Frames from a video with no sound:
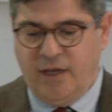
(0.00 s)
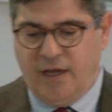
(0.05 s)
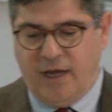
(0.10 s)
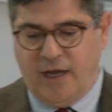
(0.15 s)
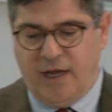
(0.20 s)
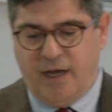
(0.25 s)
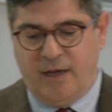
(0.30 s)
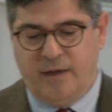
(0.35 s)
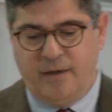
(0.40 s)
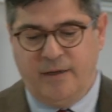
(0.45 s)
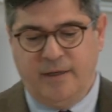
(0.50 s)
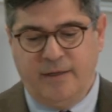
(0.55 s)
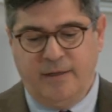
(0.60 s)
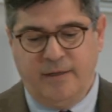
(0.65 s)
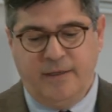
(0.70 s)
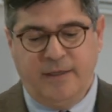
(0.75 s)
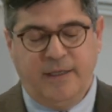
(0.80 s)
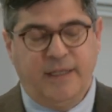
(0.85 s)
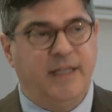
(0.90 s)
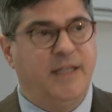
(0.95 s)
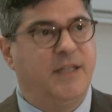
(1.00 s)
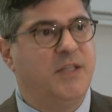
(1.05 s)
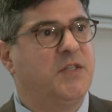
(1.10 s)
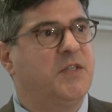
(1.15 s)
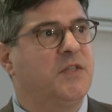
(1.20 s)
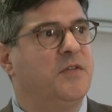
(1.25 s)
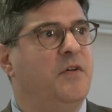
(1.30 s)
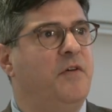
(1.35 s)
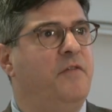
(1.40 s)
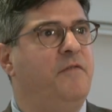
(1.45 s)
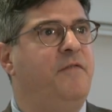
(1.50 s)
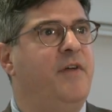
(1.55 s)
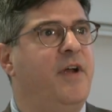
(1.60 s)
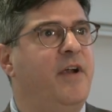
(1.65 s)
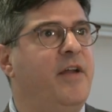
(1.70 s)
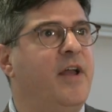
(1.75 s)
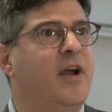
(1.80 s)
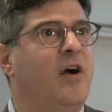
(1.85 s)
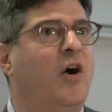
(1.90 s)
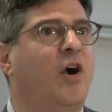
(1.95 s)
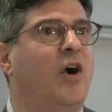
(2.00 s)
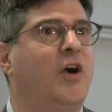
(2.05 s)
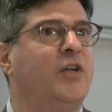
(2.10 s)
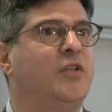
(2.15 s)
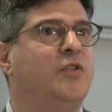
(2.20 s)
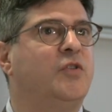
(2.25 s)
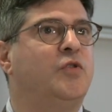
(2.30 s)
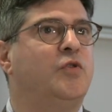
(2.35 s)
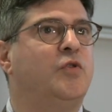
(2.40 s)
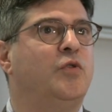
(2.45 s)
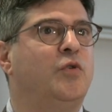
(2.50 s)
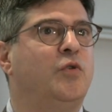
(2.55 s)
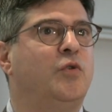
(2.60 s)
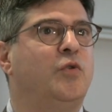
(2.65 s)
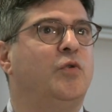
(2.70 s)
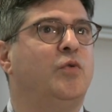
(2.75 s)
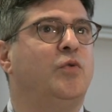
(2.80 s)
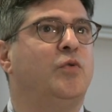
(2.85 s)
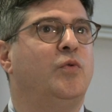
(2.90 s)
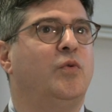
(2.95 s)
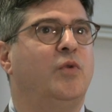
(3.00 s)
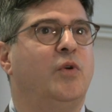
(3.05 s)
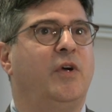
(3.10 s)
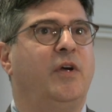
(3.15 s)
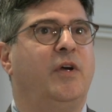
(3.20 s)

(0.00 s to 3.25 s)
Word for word: uh, is very hard to